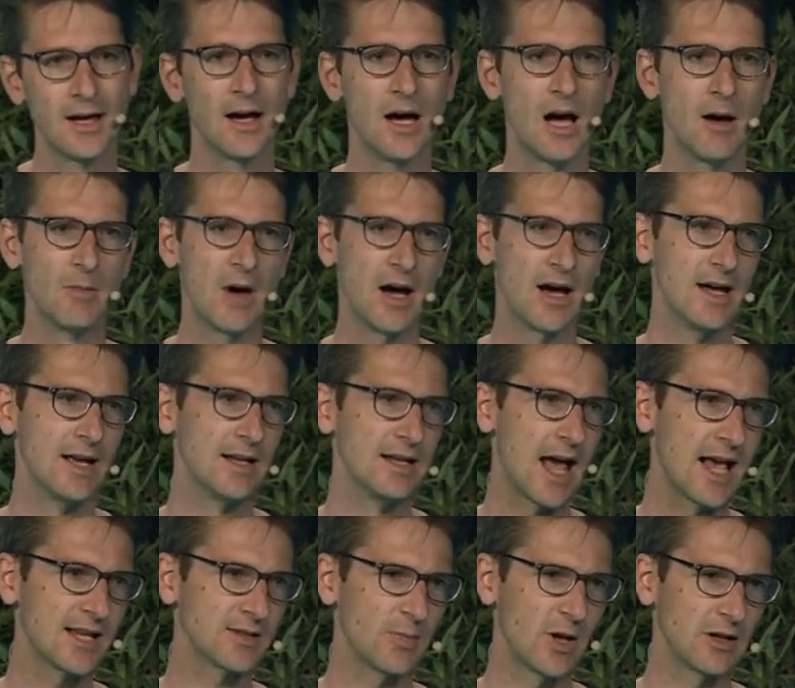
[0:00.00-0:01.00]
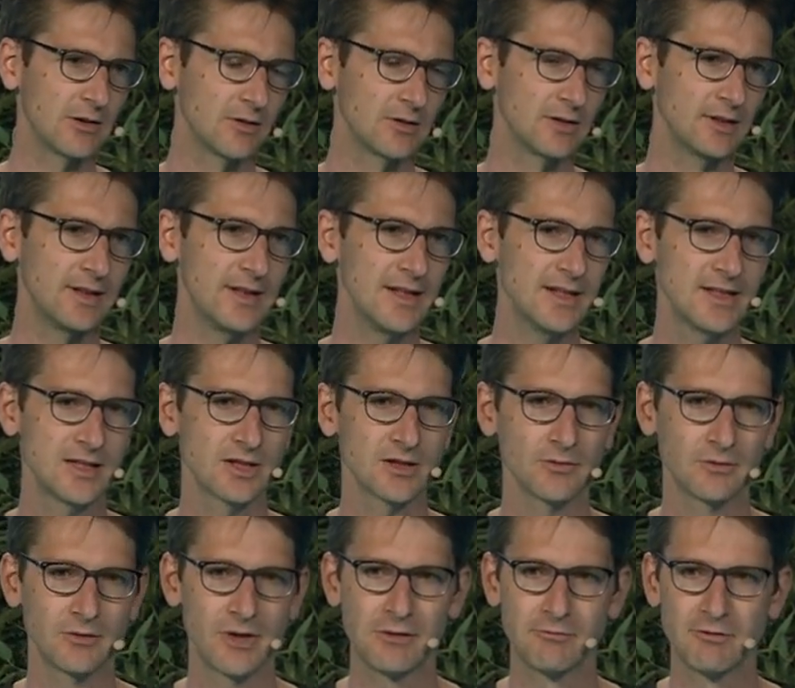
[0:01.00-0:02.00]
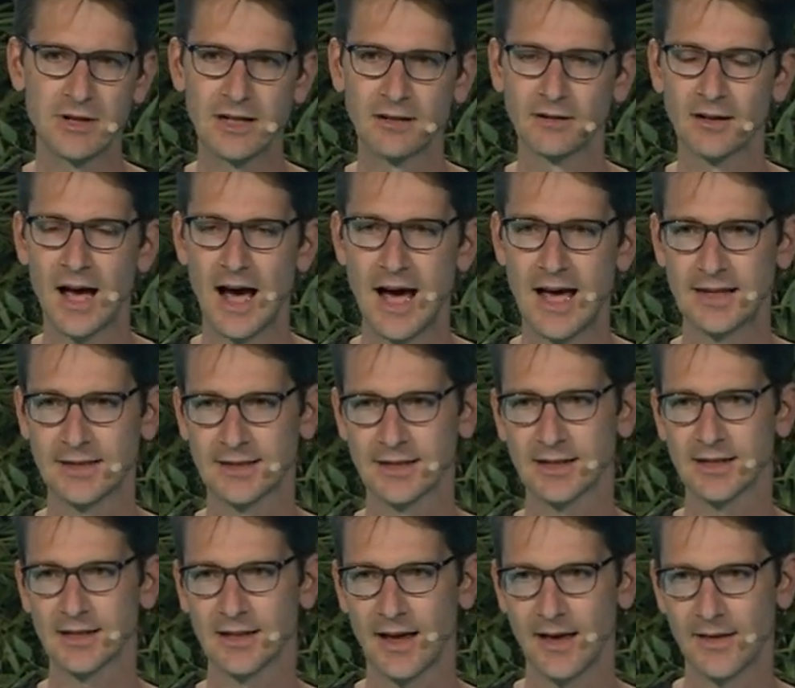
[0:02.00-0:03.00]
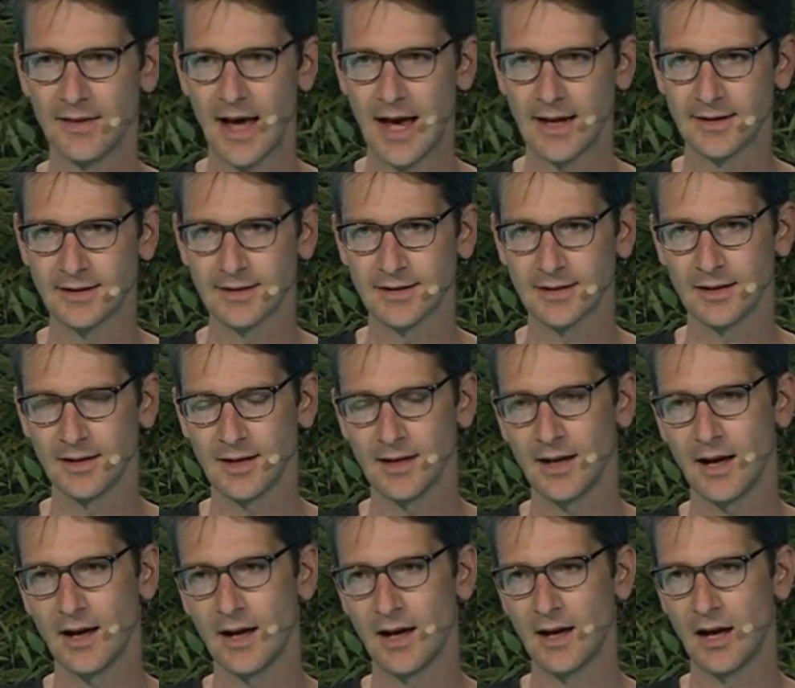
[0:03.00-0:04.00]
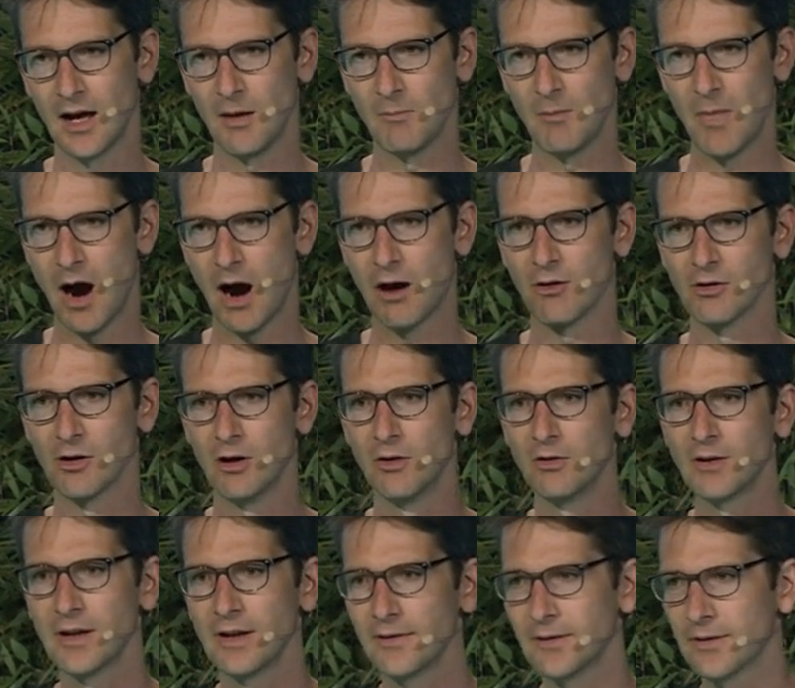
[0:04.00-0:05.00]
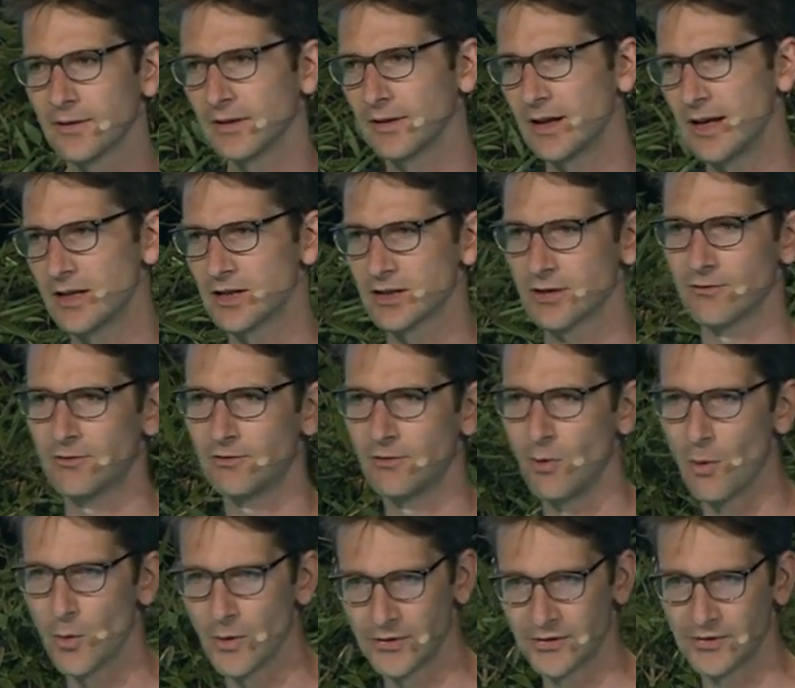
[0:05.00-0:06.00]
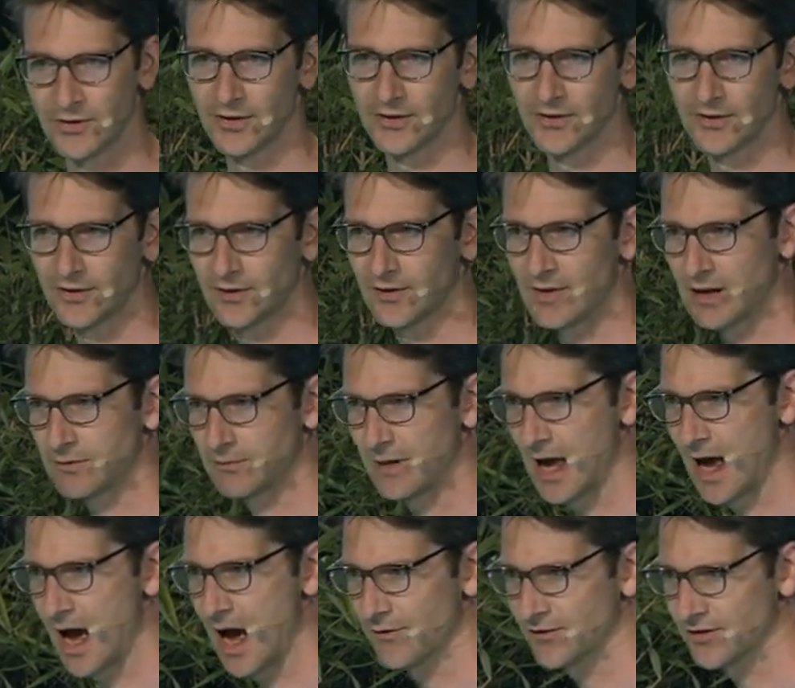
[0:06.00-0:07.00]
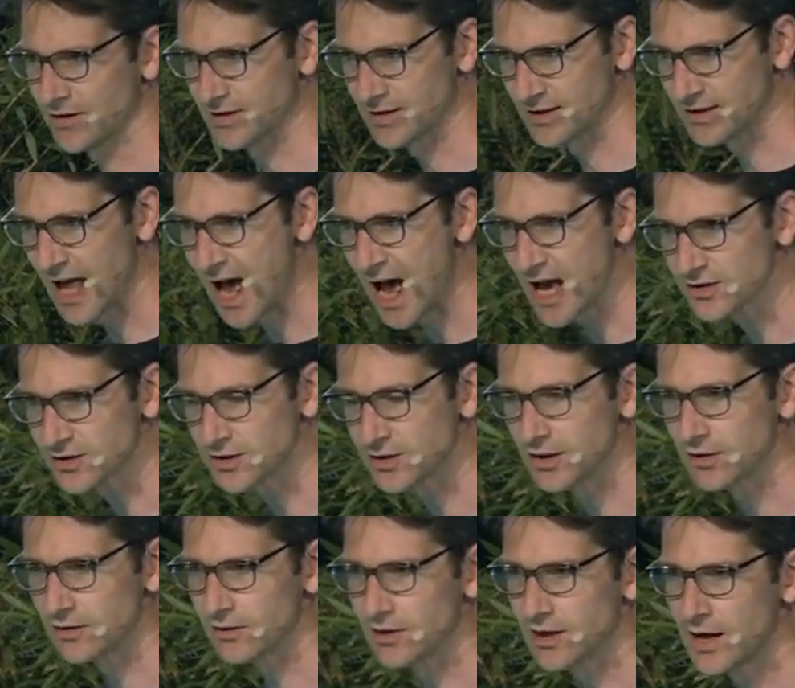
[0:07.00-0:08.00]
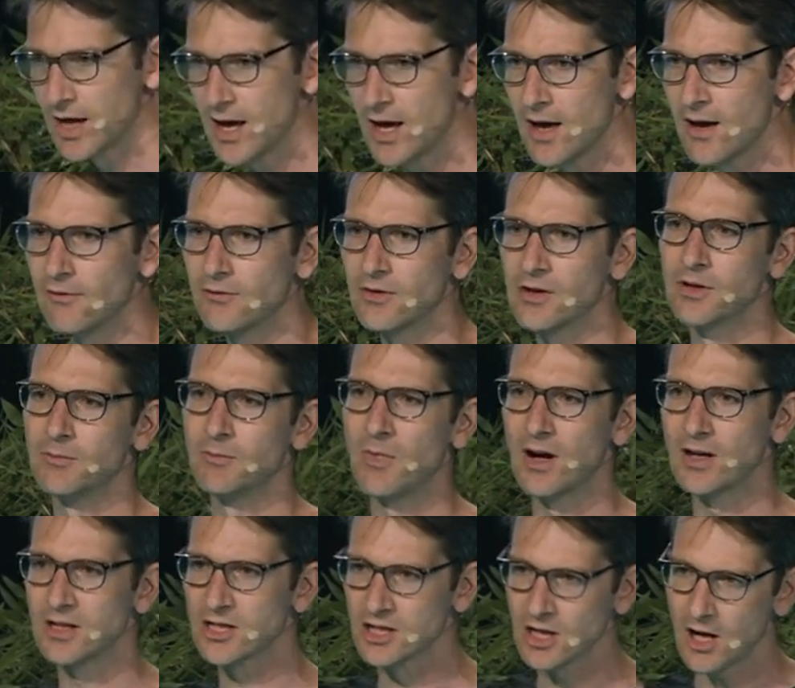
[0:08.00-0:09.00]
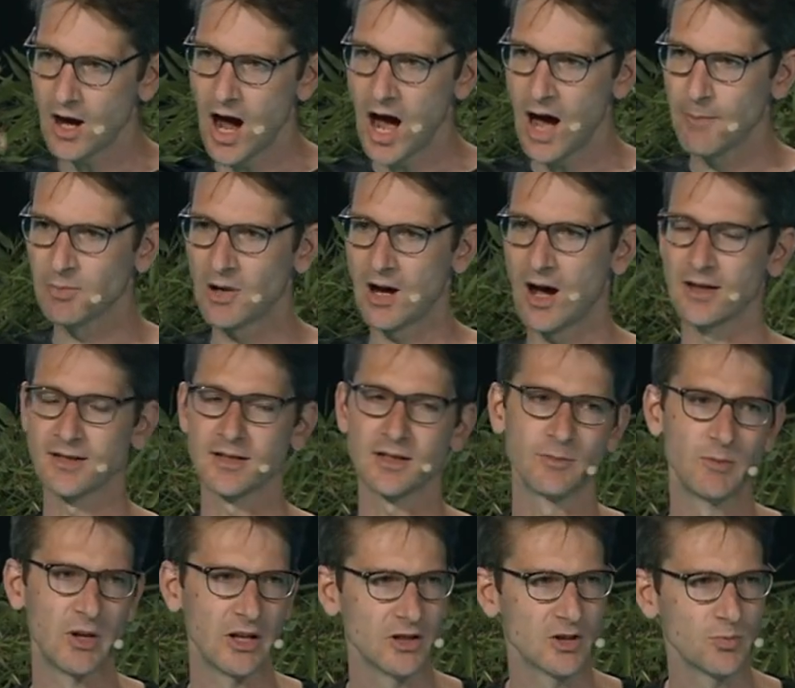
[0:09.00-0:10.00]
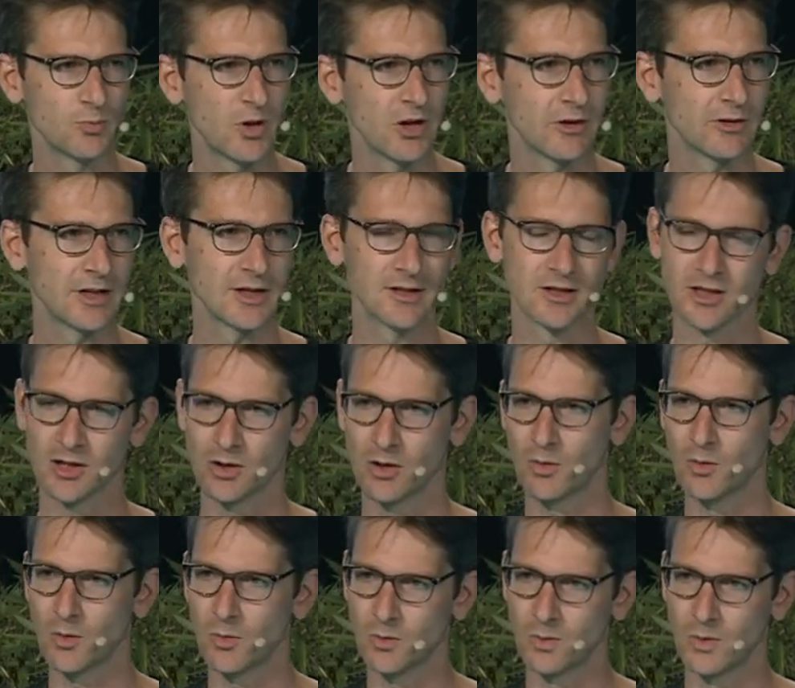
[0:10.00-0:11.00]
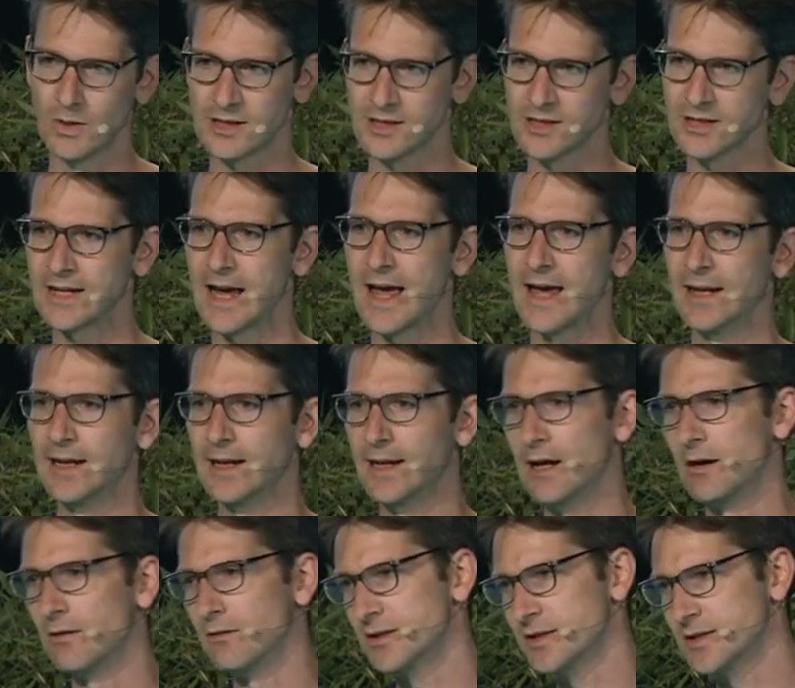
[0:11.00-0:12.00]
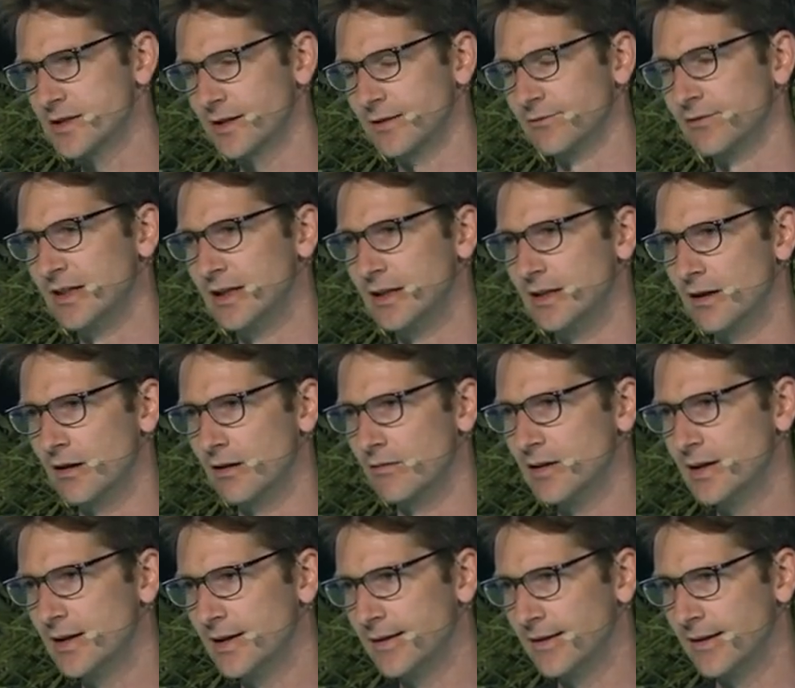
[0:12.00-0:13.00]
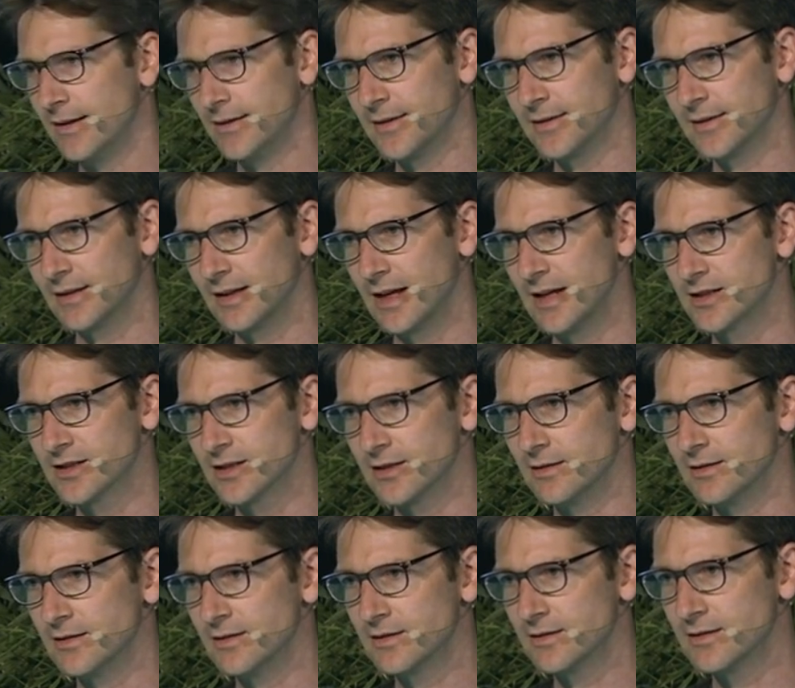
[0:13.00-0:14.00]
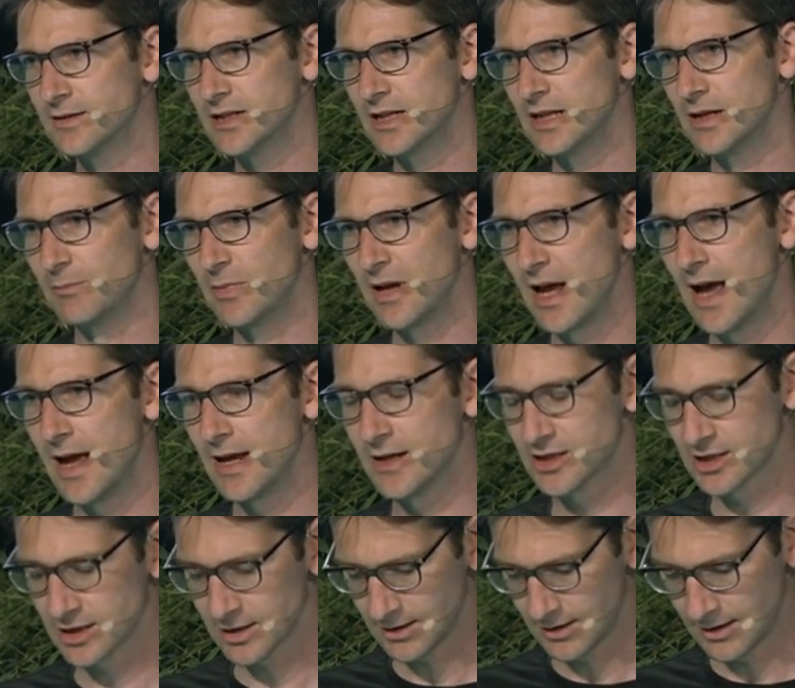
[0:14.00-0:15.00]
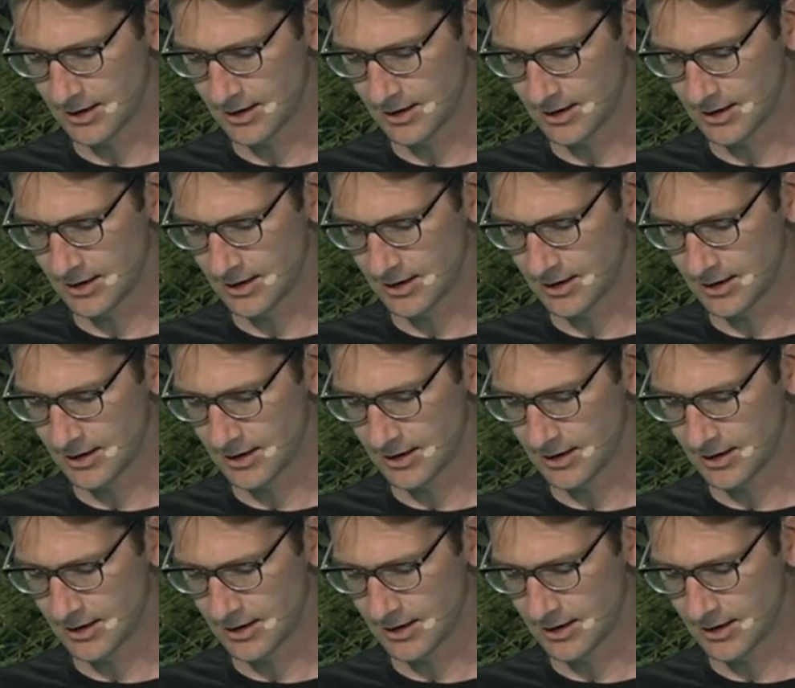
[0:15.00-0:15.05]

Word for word: Um, last but not least, we realized that um, our own installation forces that we have since last year very much up customer experience. So we're scaling our Sunvigo installation GmbH.